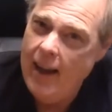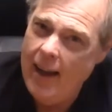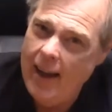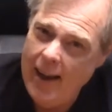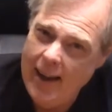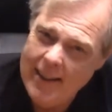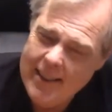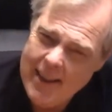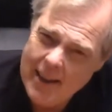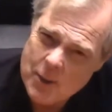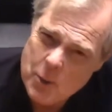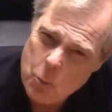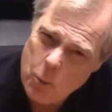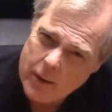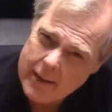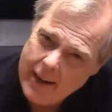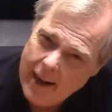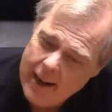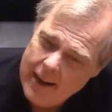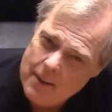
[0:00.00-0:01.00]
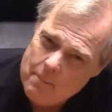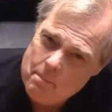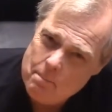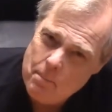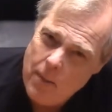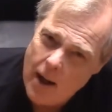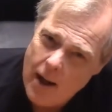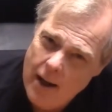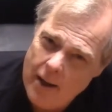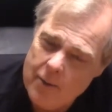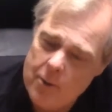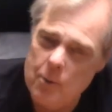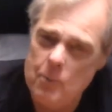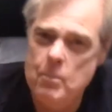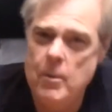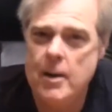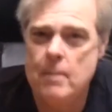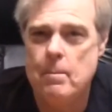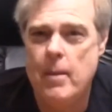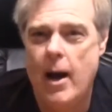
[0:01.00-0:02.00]
And that's what kind of bothered
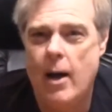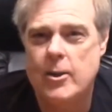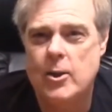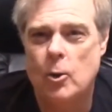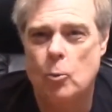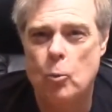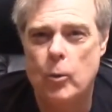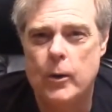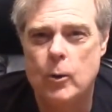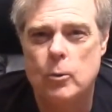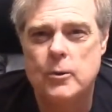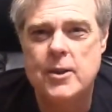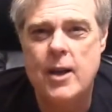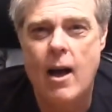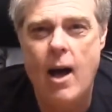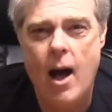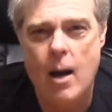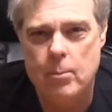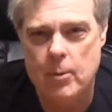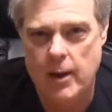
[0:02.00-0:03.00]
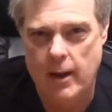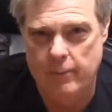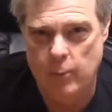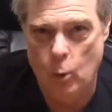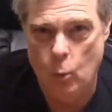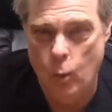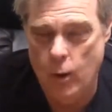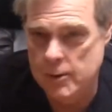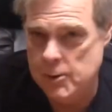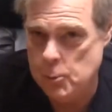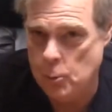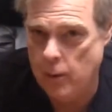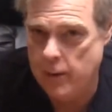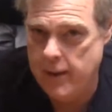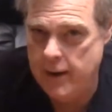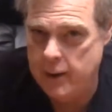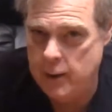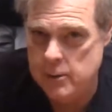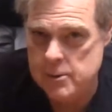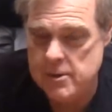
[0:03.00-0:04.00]
me about the real top level ones where they
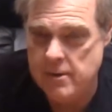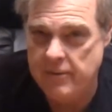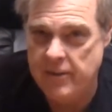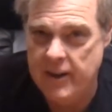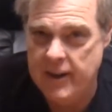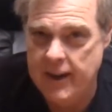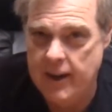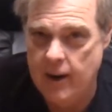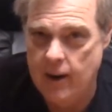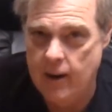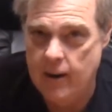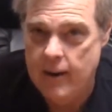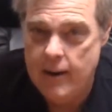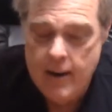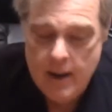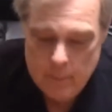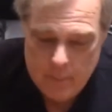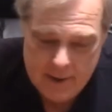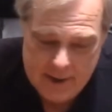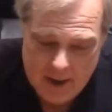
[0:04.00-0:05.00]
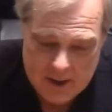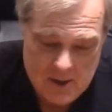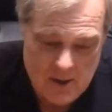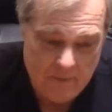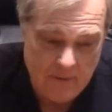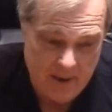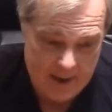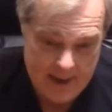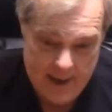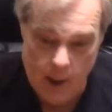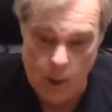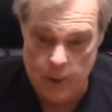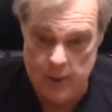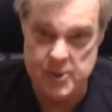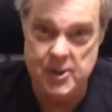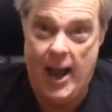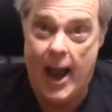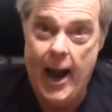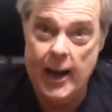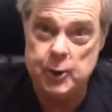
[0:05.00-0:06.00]
use a veneer, because a veneer is
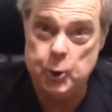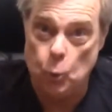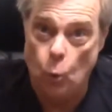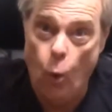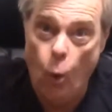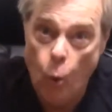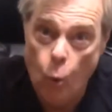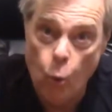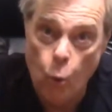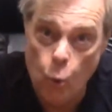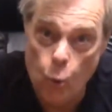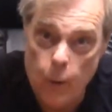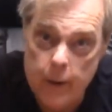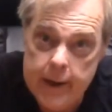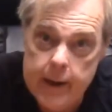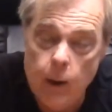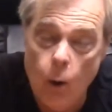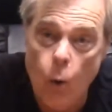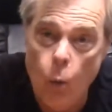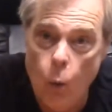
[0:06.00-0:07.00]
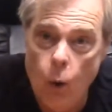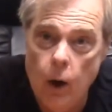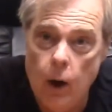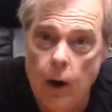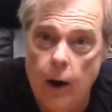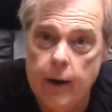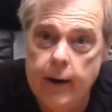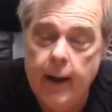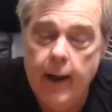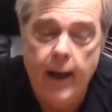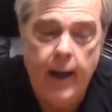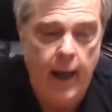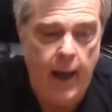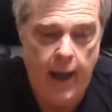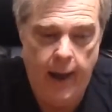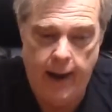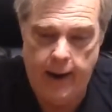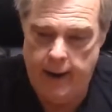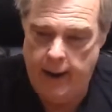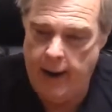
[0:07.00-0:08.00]
the actual real wood.
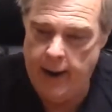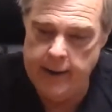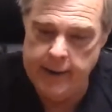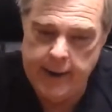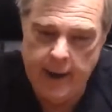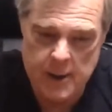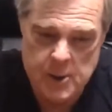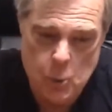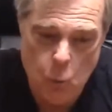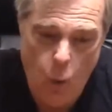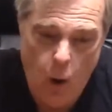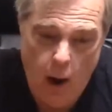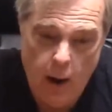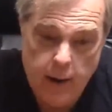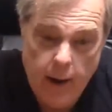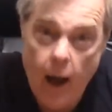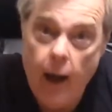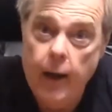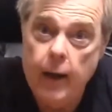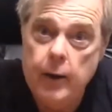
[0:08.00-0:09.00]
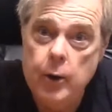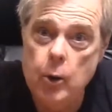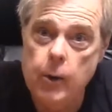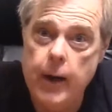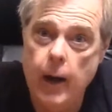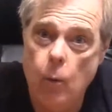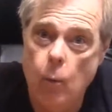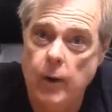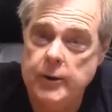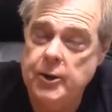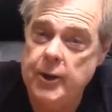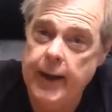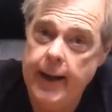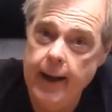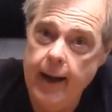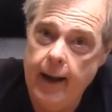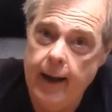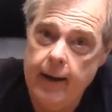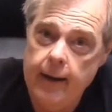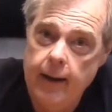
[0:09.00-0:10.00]
Hey, and guess what? You get what you
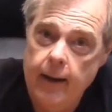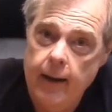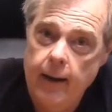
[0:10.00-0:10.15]
get.